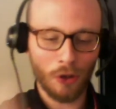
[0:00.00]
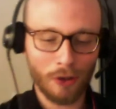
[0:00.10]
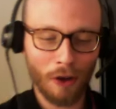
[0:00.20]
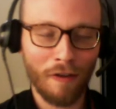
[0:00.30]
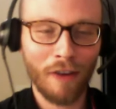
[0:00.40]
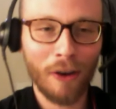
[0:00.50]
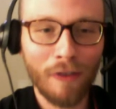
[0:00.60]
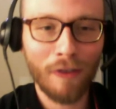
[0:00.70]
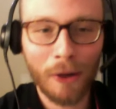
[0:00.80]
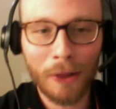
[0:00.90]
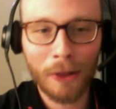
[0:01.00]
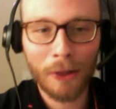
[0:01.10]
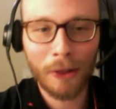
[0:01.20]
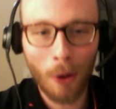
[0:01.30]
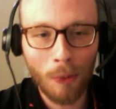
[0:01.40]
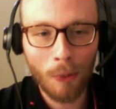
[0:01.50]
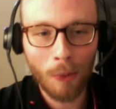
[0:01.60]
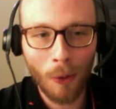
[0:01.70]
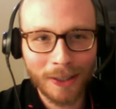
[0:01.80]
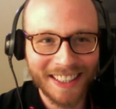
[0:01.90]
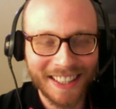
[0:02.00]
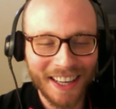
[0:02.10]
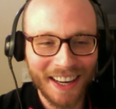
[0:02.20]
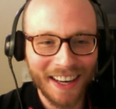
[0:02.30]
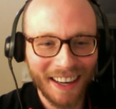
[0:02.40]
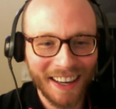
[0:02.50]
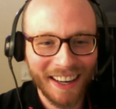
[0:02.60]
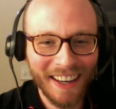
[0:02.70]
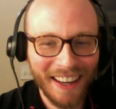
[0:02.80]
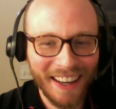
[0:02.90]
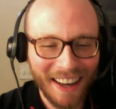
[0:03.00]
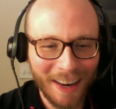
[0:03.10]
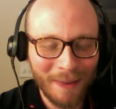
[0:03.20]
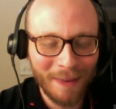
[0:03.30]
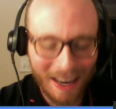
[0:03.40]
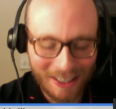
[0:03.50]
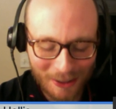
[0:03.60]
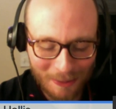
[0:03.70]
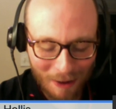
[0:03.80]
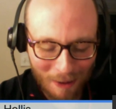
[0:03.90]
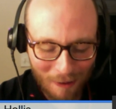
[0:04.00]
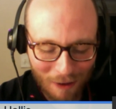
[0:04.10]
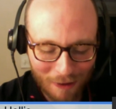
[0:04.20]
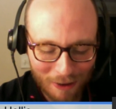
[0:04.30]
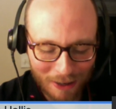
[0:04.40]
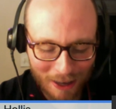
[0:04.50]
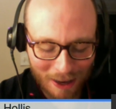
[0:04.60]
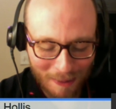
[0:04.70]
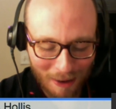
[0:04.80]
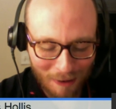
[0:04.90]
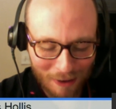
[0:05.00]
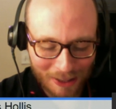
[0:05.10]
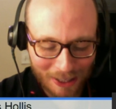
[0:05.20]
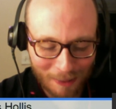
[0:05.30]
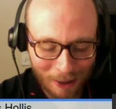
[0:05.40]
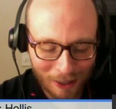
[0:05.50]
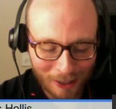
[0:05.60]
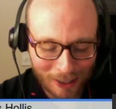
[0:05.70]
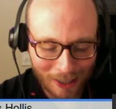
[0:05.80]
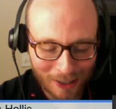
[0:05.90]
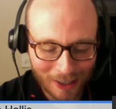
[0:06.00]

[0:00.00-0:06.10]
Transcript: a very, very low point. And my favorite thing about Lescott